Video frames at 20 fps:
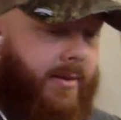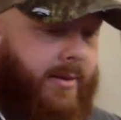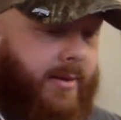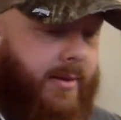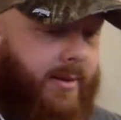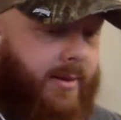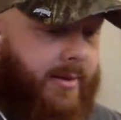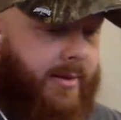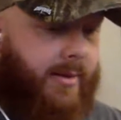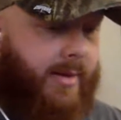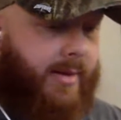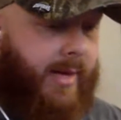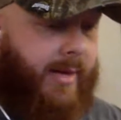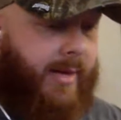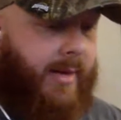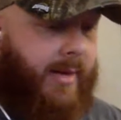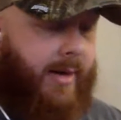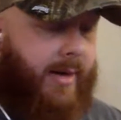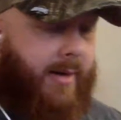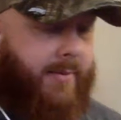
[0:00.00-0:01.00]

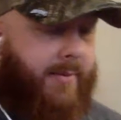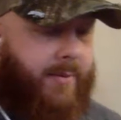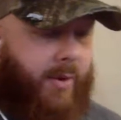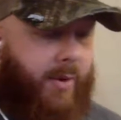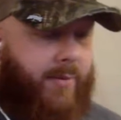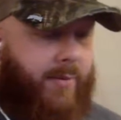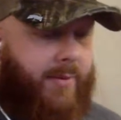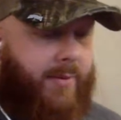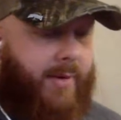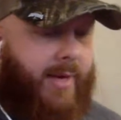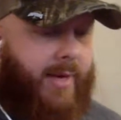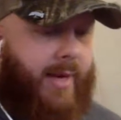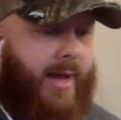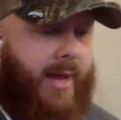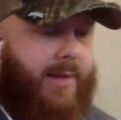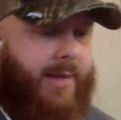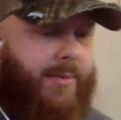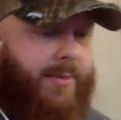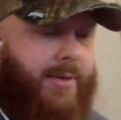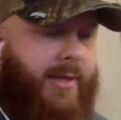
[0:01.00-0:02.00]
over at Animal
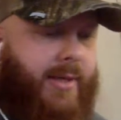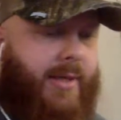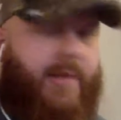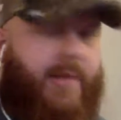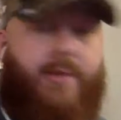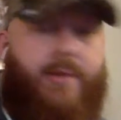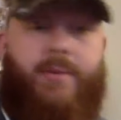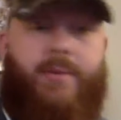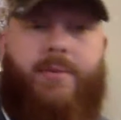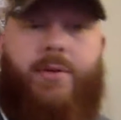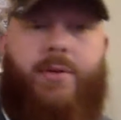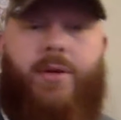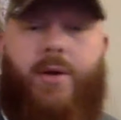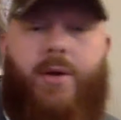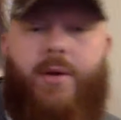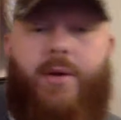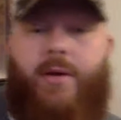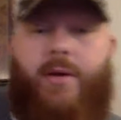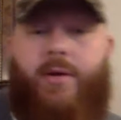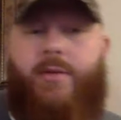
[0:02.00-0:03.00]
Kingdom, they're
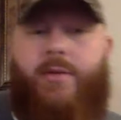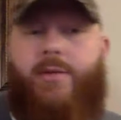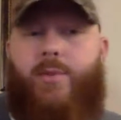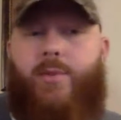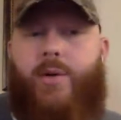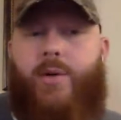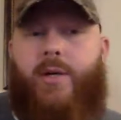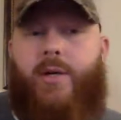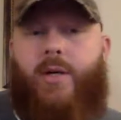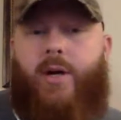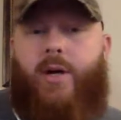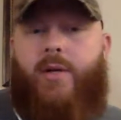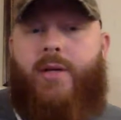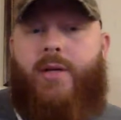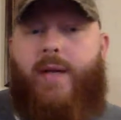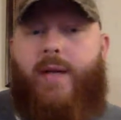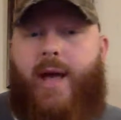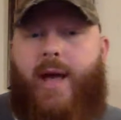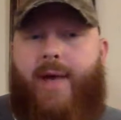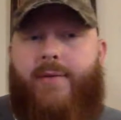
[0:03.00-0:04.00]
just working on the
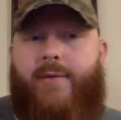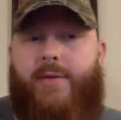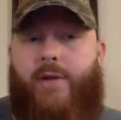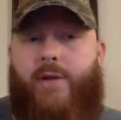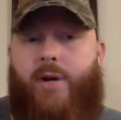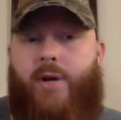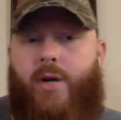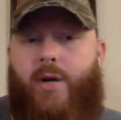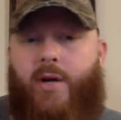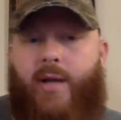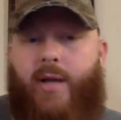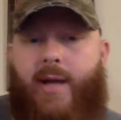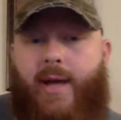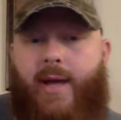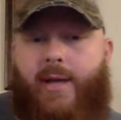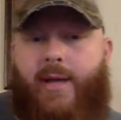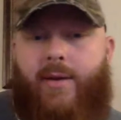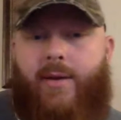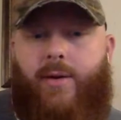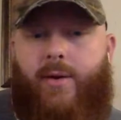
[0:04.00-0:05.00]
Avatar Land
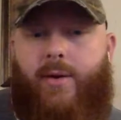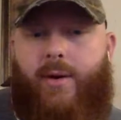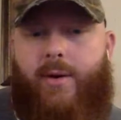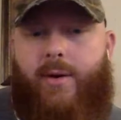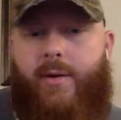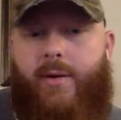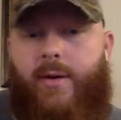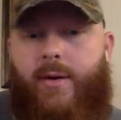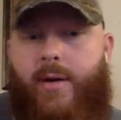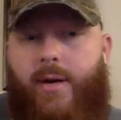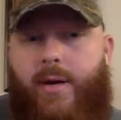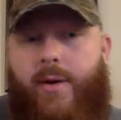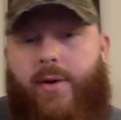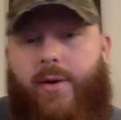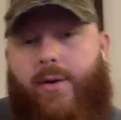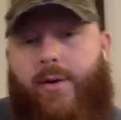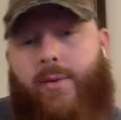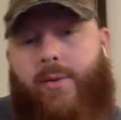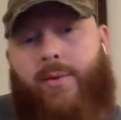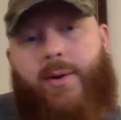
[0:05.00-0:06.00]
or
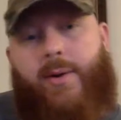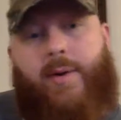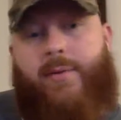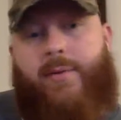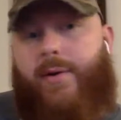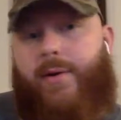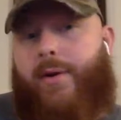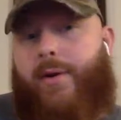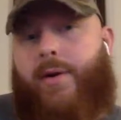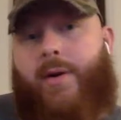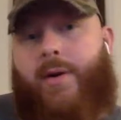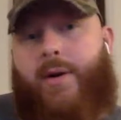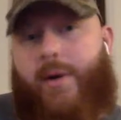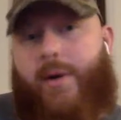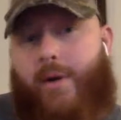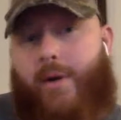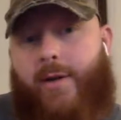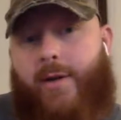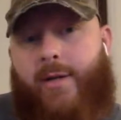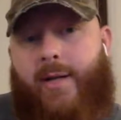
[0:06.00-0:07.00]
whatever they're going to call it.
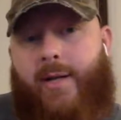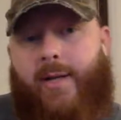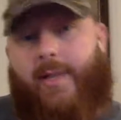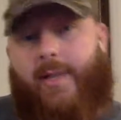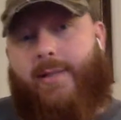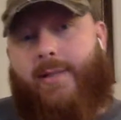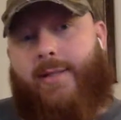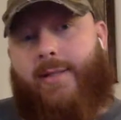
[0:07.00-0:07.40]
I guess it's called